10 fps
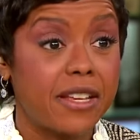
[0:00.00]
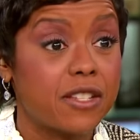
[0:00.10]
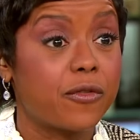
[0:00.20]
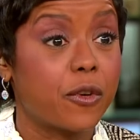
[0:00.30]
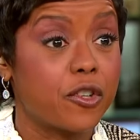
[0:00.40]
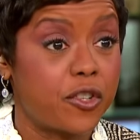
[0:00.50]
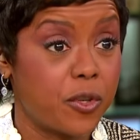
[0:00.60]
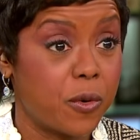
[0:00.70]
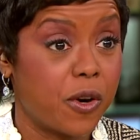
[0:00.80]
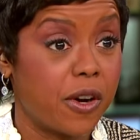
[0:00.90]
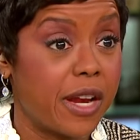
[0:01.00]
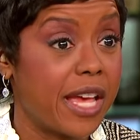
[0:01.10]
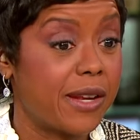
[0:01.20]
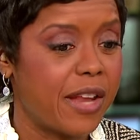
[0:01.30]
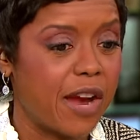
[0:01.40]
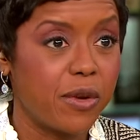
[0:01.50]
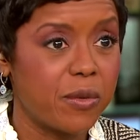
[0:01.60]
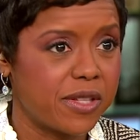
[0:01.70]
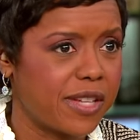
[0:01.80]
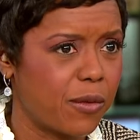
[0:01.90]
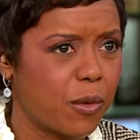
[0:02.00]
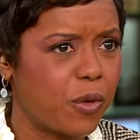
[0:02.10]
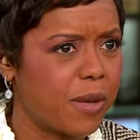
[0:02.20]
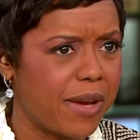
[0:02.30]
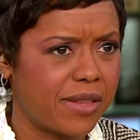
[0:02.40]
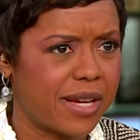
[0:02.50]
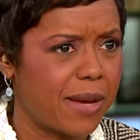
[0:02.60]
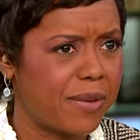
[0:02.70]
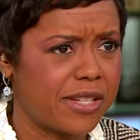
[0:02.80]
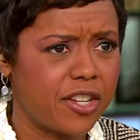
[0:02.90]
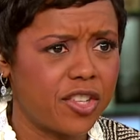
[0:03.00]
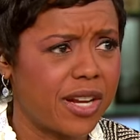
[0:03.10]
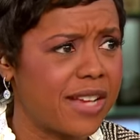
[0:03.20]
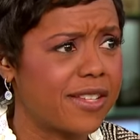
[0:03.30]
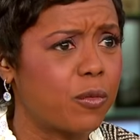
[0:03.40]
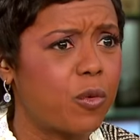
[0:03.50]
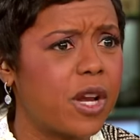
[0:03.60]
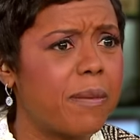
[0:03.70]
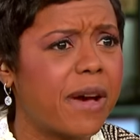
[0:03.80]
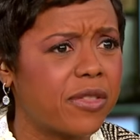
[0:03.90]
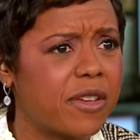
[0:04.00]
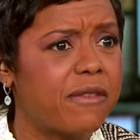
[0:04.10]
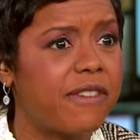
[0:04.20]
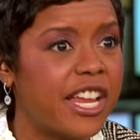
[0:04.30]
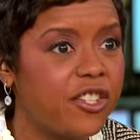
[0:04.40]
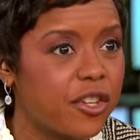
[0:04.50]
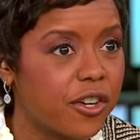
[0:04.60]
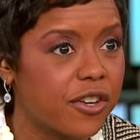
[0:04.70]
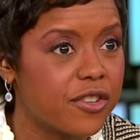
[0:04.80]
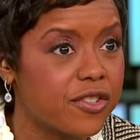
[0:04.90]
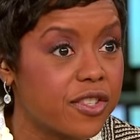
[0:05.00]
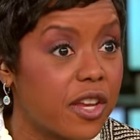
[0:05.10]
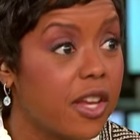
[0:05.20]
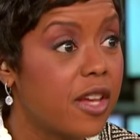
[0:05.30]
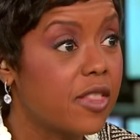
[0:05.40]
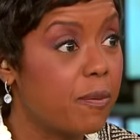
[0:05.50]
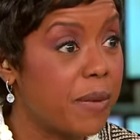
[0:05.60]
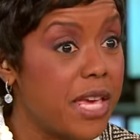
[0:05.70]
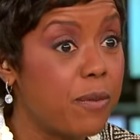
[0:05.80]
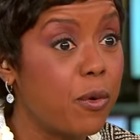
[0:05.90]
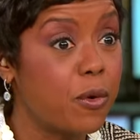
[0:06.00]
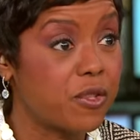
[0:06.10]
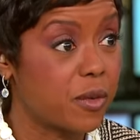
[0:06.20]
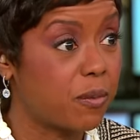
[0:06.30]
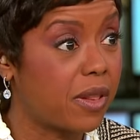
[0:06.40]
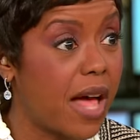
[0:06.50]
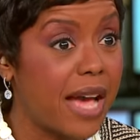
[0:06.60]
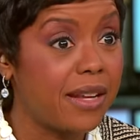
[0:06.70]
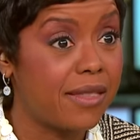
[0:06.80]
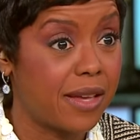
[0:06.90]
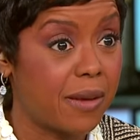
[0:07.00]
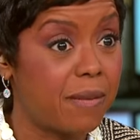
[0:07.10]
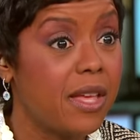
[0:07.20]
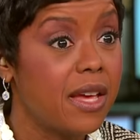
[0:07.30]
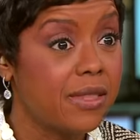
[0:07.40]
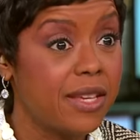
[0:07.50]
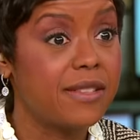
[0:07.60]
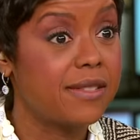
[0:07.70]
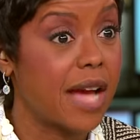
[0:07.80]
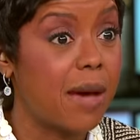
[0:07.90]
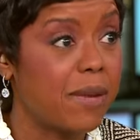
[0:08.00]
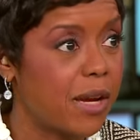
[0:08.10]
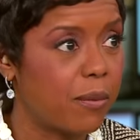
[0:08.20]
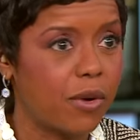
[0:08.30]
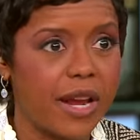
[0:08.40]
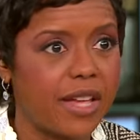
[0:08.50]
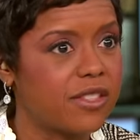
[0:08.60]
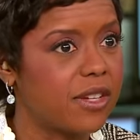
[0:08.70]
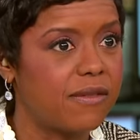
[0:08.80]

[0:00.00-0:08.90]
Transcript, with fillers: is for sure. And everyone's saying, well, what about the competition? I said, what about the vendors? The people who supply to them these dominant brands of